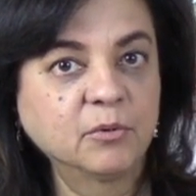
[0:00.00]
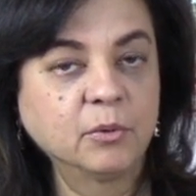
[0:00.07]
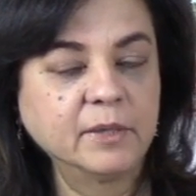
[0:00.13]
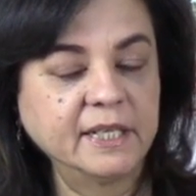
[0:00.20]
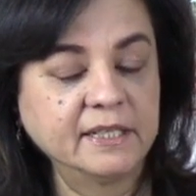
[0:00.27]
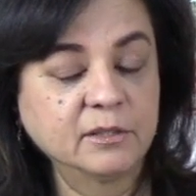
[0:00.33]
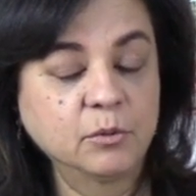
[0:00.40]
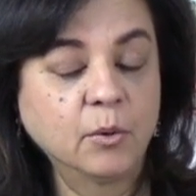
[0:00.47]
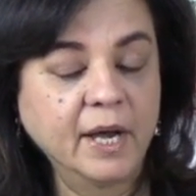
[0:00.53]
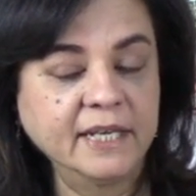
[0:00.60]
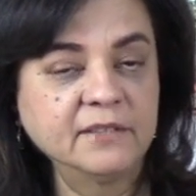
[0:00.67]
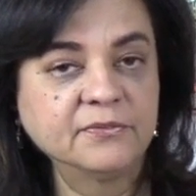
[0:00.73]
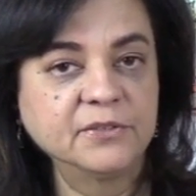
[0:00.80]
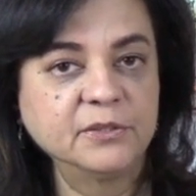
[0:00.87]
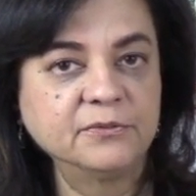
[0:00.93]
in quite
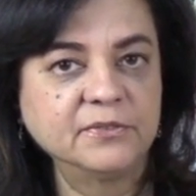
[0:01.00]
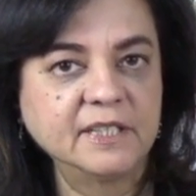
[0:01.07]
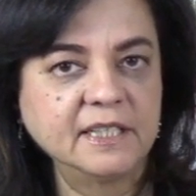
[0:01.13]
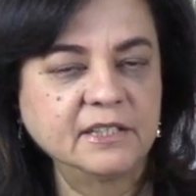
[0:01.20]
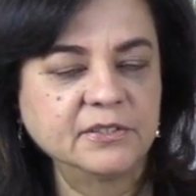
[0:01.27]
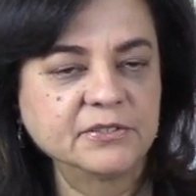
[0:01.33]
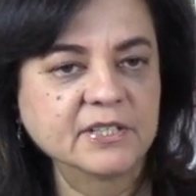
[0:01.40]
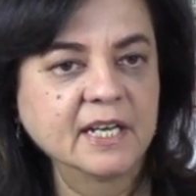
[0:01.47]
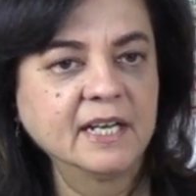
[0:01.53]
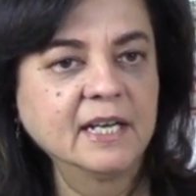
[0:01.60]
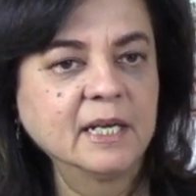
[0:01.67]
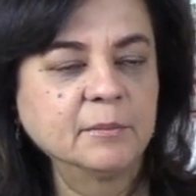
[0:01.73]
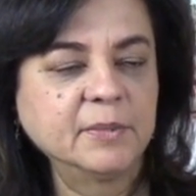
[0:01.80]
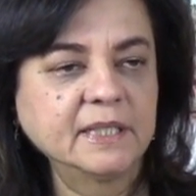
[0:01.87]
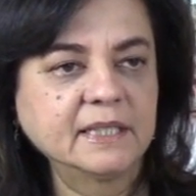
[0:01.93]
a few videos,
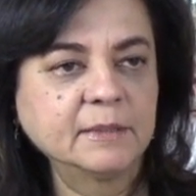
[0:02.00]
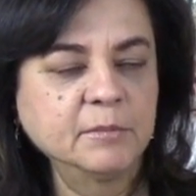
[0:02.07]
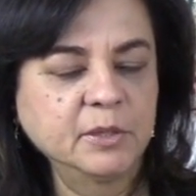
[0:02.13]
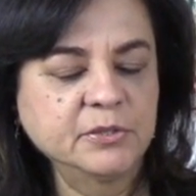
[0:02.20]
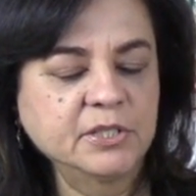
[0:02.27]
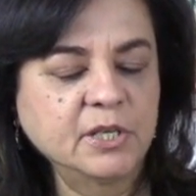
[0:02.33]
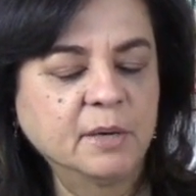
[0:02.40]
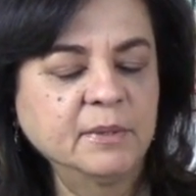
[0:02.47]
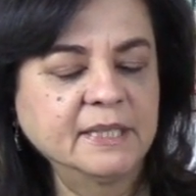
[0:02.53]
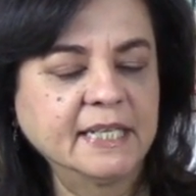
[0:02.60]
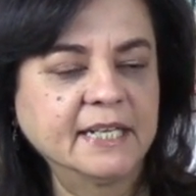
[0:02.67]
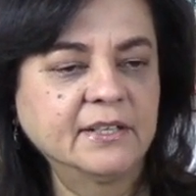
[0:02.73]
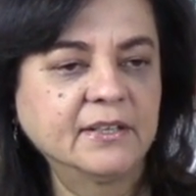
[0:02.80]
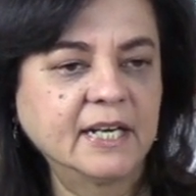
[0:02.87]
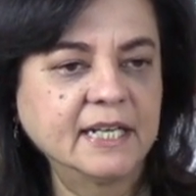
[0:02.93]
but the most common
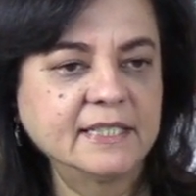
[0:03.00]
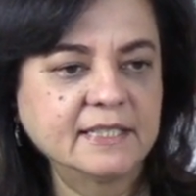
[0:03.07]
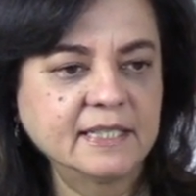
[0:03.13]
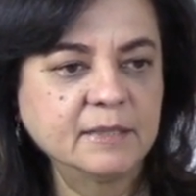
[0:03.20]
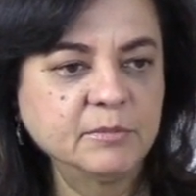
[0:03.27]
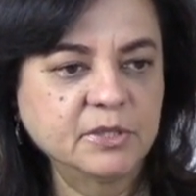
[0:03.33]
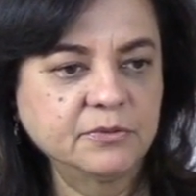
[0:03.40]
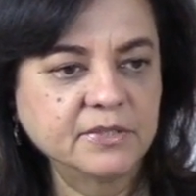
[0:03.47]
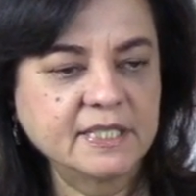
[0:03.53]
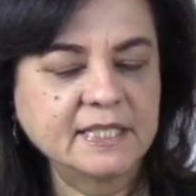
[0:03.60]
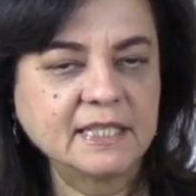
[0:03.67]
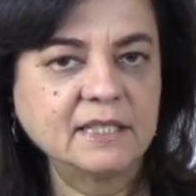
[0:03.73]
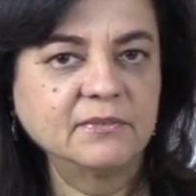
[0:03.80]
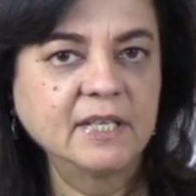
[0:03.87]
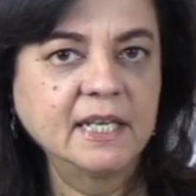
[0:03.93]
letter I seem to
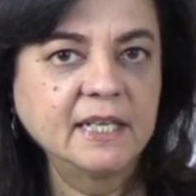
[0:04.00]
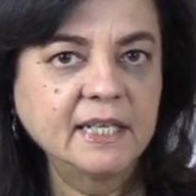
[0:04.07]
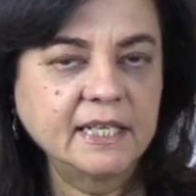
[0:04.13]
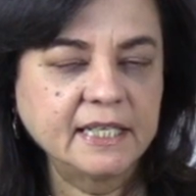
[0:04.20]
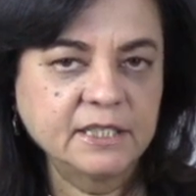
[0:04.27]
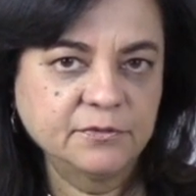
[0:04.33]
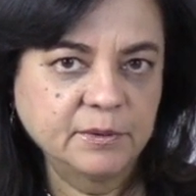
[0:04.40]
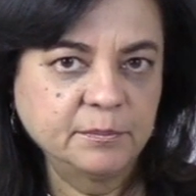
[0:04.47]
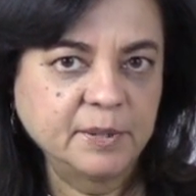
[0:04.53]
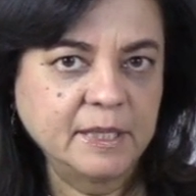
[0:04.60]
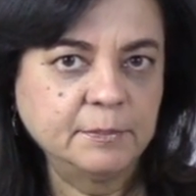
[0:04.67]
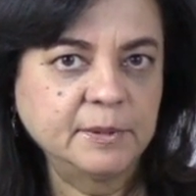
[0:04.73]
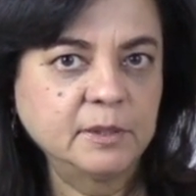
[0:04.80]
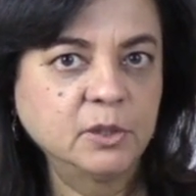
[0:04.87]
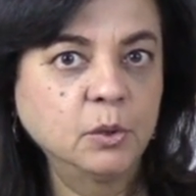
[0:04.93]
receive is from
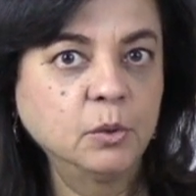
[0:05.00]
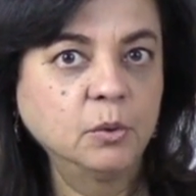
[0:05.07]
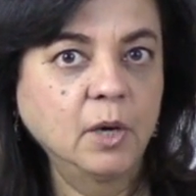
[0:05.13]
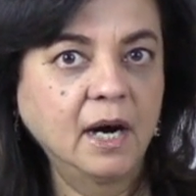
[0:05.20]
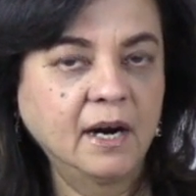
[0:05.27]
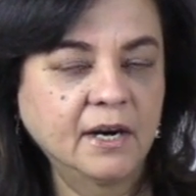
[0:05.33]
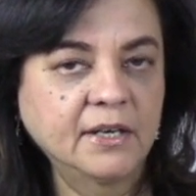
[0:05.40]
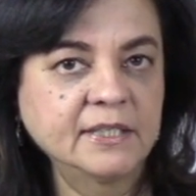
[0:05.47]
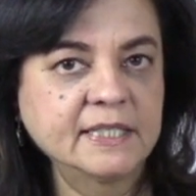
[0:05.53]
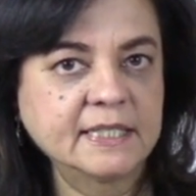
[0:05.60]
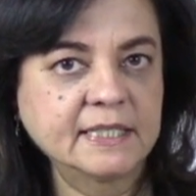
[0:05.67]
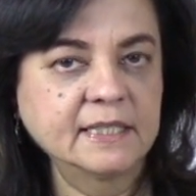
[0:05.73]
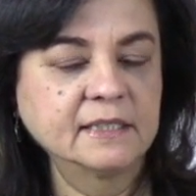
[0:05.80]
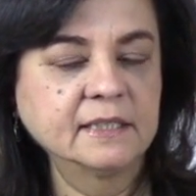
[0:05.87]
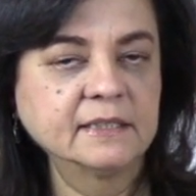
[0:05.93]
people who are
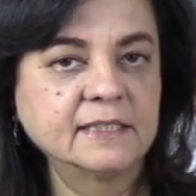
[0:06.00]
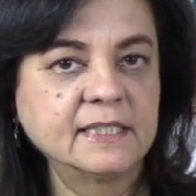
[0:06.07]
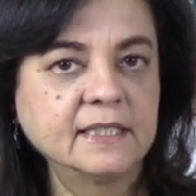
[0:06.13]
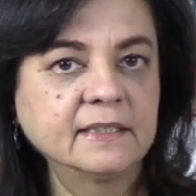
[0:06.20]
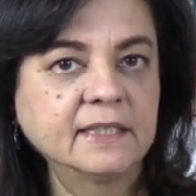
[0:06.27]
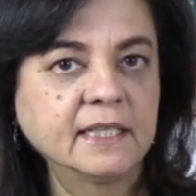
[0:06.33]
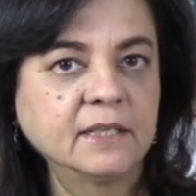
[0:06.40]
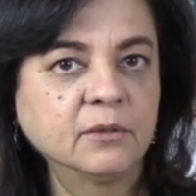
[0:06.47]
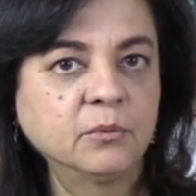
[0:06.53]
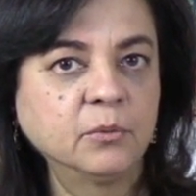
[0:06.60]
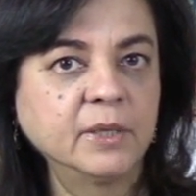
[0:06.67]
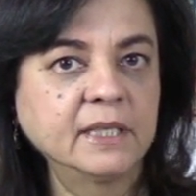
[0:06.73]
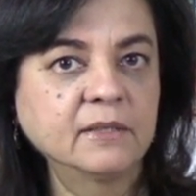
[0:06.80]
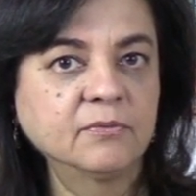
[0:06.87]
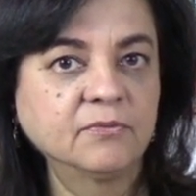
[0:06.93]
still dealing
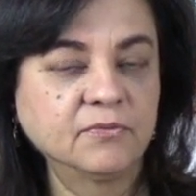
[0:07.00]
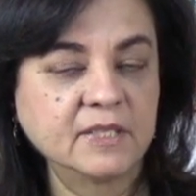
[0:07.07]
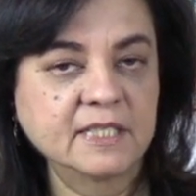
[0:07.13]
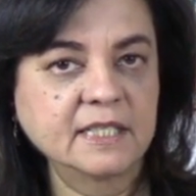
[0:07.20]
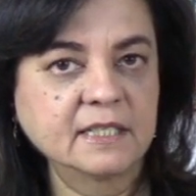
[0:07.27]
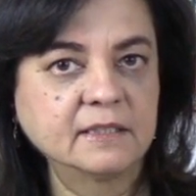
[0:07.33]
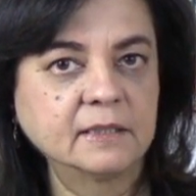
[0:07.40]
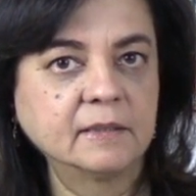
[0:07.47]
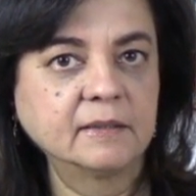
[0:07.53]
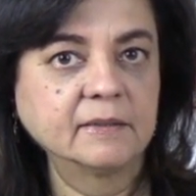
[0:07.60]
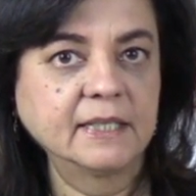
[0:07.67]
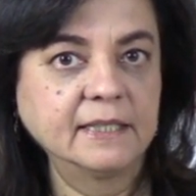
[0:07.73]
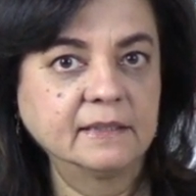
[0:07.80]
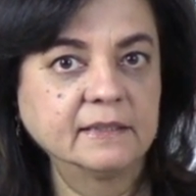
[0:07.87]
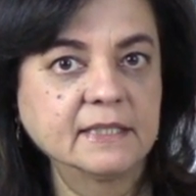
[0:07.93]
with physical
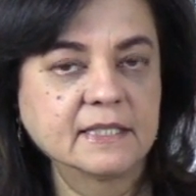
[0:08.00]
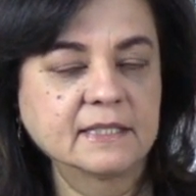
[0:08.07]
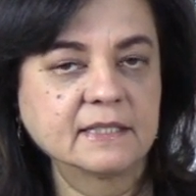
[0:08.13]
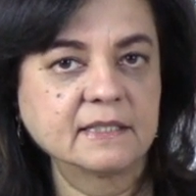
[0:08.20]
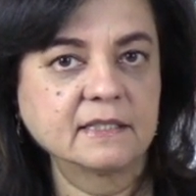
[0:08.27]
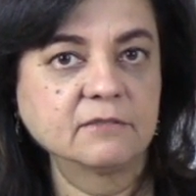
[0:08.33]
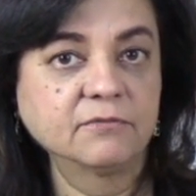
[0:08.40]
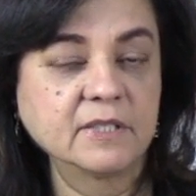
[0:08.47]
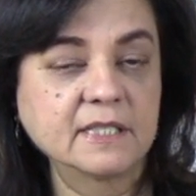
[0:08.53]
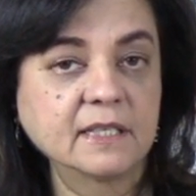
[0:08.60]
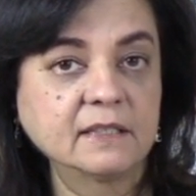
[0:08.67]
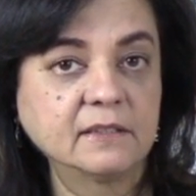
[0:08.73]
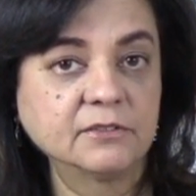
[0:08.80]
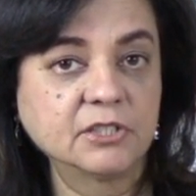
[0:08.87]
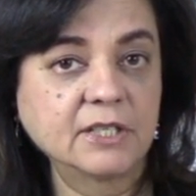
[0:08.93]
illnesses,
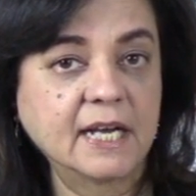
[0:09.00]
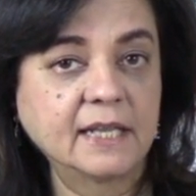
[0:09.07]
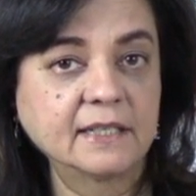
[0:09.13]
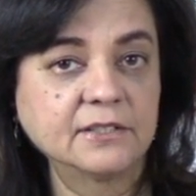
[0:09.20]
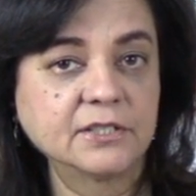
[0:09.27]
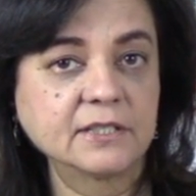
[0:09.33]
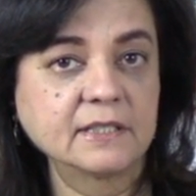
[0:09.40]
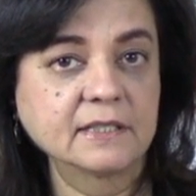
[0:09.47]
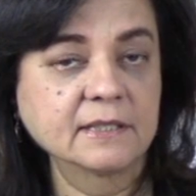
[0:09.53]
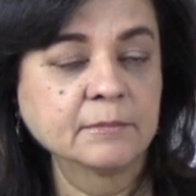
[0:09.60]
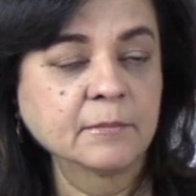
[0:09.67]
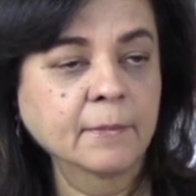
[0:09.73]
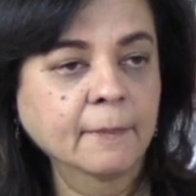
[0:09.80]
physical challenges.